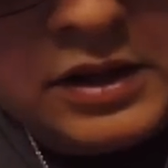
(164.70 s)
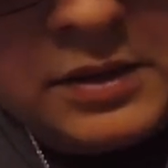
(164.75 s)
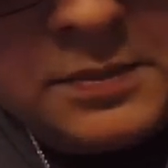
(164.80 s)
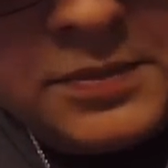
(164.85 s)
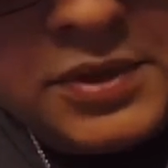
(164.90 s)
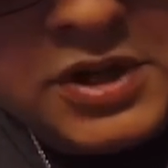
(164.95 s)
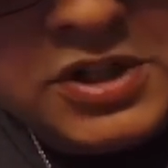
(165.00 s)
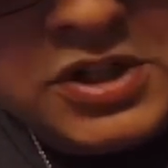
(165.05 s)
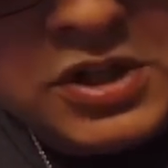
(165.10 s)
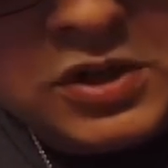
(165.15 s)
going to
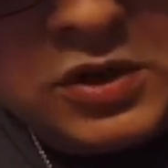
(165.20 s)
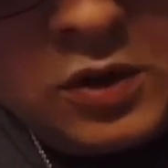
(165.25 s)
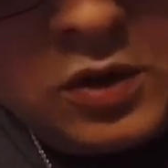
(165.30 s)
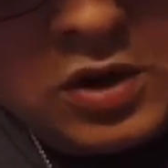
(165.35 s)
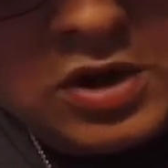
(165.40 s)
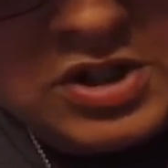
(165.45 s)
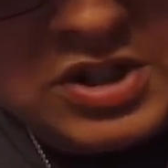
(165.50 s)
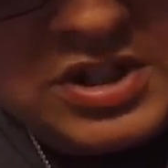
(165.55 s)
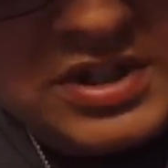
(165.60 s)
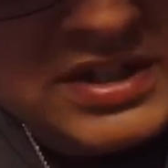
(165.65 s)
push it
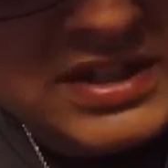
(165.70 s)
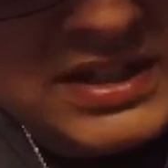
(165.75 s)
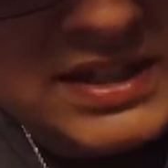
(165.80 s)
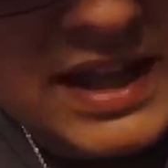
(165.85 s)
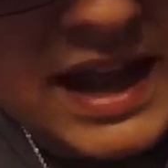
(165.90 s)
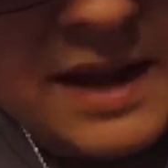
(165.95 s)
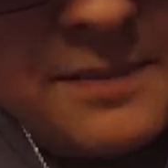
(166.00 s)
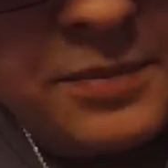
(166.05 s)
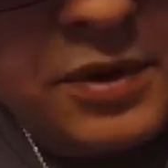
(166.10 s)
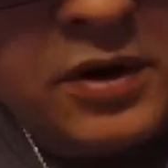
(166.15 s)
towards the
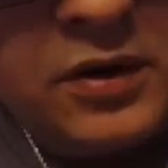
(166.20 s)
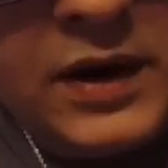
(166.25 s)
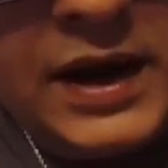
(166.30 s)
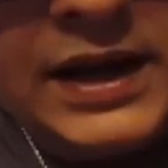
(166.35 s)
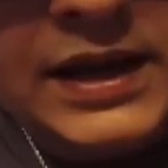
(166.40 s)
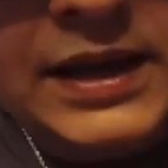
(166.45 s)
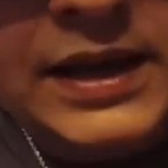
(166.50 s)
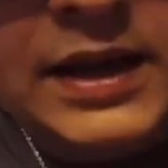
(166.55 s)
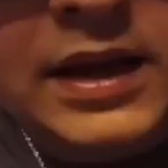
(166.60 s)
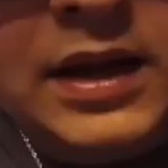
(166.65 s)
stopper
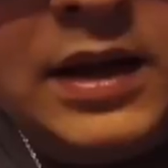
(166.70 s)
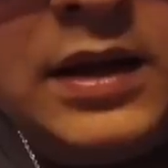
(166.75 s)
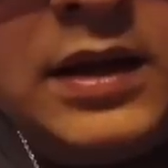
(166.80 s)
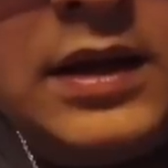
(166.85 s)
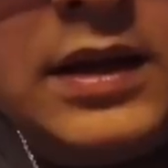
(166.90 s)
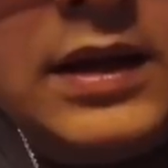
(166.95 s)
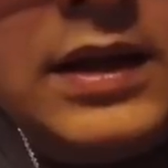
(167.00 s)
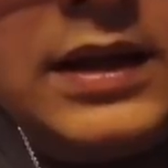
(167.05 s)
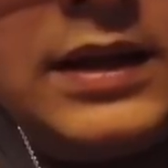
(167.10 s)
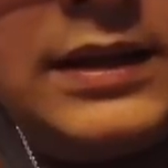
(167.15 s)
right here.
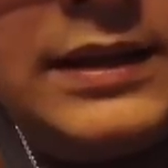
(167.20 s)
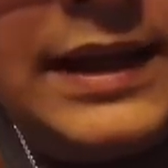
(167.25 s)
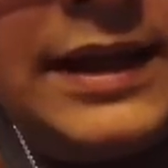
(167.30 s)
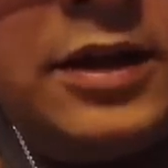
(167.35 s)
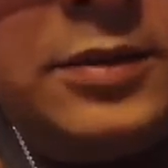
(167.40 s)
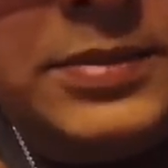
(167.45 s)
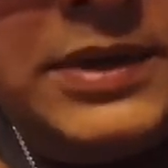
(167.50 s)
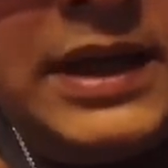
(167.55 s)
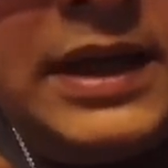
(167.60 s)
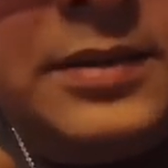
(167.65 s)

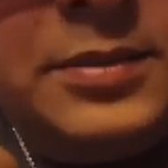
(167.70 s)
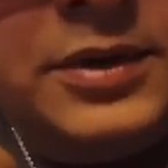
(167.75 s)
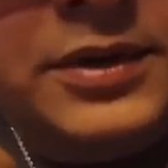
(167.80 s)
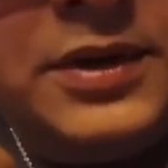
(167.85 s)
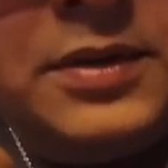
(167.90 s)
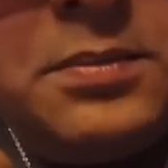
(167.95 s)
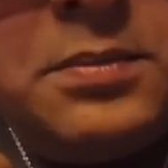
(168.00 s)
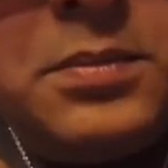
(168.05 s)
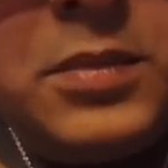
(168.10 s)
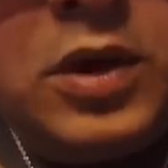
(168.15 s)
That'll be able
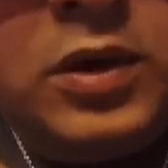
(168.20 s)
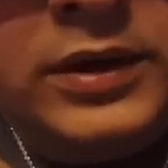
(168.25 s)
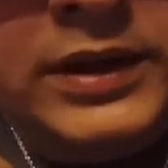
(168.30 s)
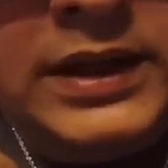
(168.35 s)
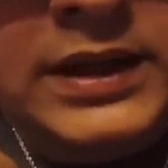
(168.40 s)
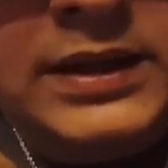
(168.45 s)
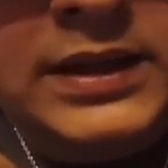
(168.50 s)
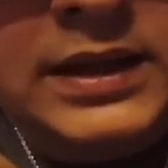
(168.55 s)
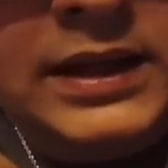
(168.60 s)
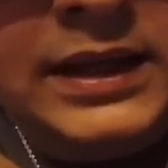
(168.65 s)
to mold
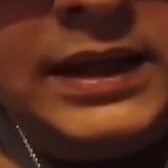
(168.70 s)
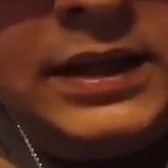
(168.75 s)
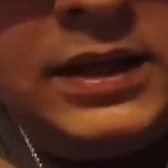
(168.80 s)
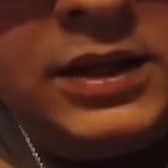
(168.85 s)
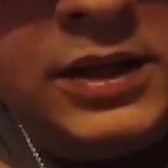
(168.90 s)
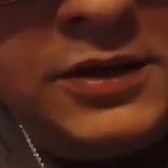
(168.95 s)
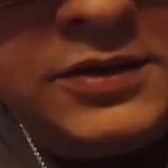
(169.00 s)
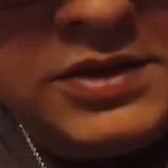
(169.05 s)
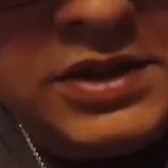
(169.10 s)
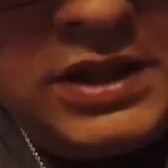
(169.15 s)
it to get
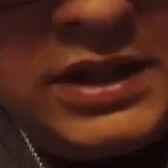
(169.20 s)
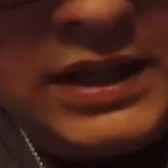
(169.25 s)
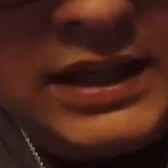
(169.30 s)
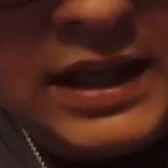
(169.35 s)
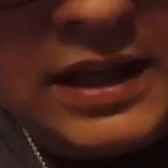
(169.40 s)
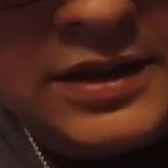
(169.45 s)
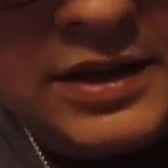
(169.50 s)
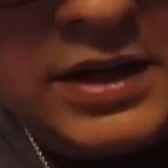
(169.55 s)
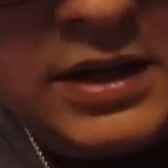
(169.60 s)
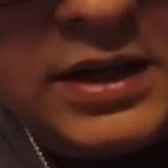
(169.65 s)
closer
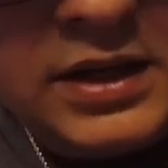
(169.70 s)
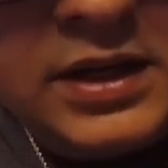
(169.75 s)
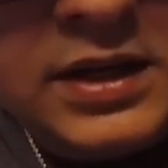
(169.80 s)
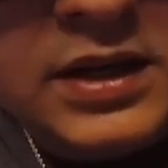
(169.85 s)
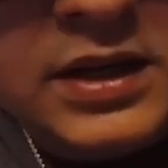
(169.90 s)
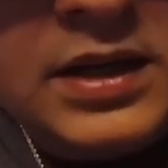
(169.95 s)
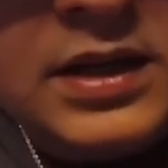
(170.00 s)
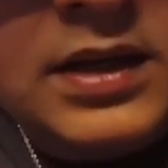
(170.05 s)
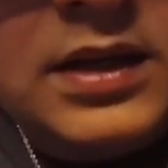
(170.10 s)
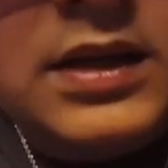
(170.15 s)
together.
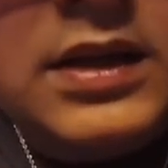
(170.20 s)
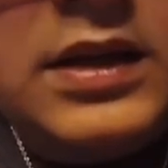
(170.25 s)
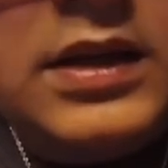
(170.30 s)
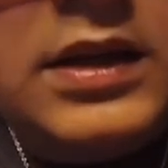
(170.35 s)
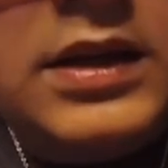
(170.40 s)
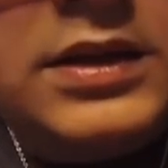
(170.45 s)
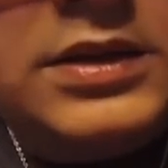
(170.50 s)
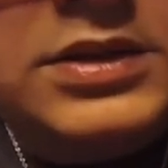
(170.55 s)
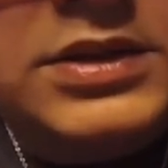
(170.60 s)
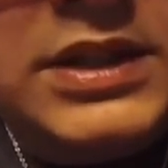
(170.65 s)

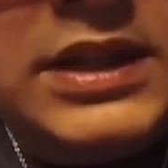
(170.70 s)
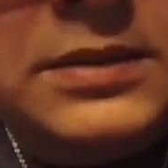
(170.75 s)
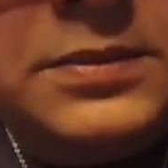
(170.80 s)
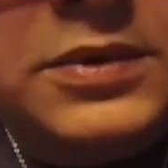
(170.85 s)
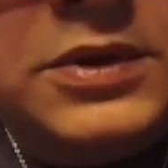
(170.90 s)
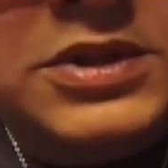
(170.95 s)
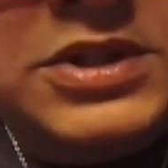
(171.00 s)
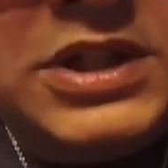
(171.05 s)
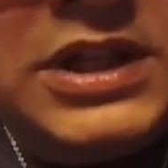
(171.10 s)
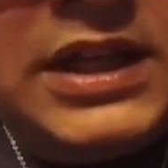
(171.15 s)
Just keep
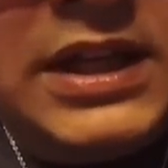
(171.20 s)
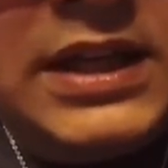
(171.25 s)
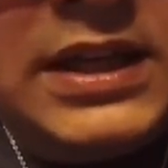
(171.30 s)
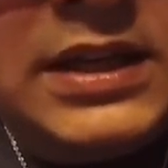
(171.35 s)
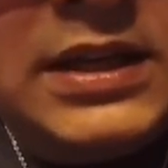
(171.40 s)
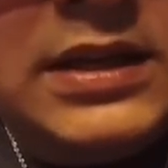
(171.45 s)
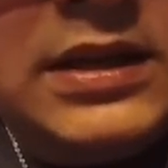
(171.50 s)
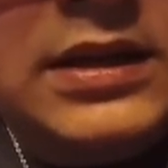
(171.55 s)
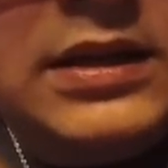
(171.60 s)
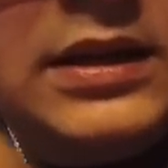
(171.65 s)
pushing it
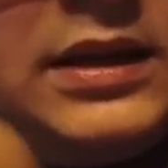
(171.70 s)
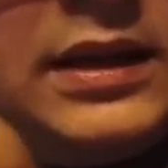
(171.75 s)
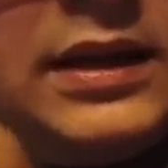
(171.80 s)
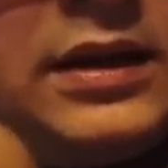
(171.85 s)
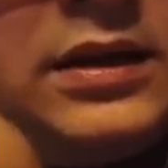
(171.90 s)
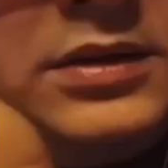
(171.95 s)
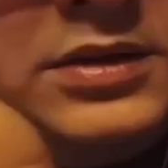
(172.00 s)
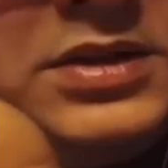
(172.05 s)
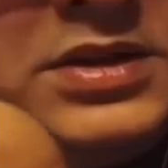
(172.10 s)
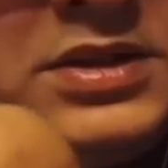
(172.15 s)
and
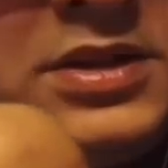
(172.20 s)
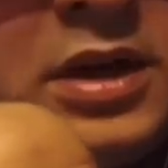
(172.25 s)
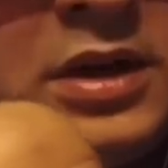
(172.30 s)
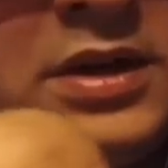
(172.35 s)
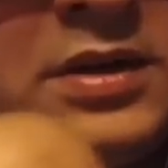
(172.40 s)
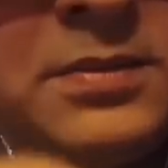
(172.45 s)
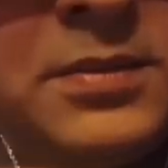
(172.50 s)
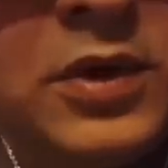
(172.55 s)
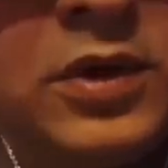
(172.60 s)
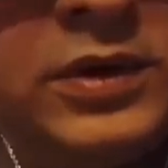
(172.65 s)
it'll just start
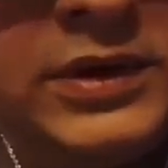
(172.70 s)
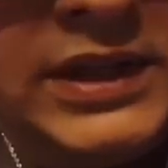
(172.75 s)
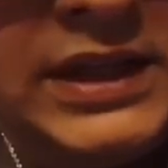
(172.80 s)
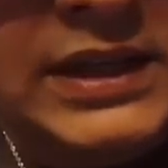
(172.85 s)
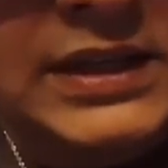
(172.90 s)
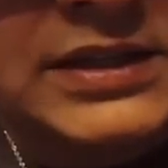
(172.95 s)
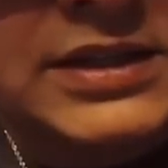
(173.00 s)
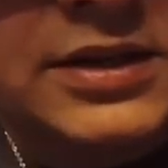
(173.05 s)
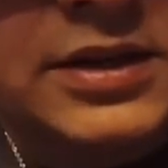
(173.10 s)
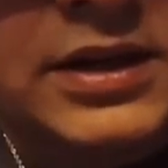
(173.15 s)
to mold
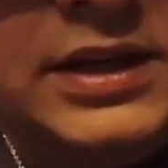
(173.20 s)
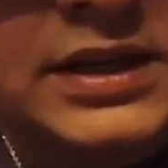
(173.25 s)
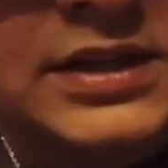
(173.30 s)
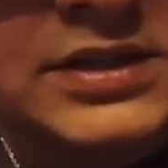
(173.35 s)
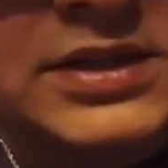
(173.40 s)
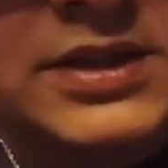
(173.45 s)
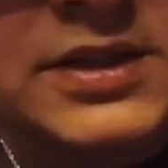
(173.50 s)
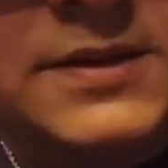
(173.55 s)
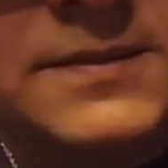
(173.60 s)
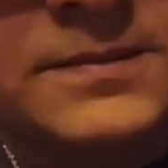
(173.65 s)
easier and
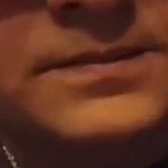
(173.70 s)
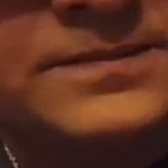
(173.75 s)
easier.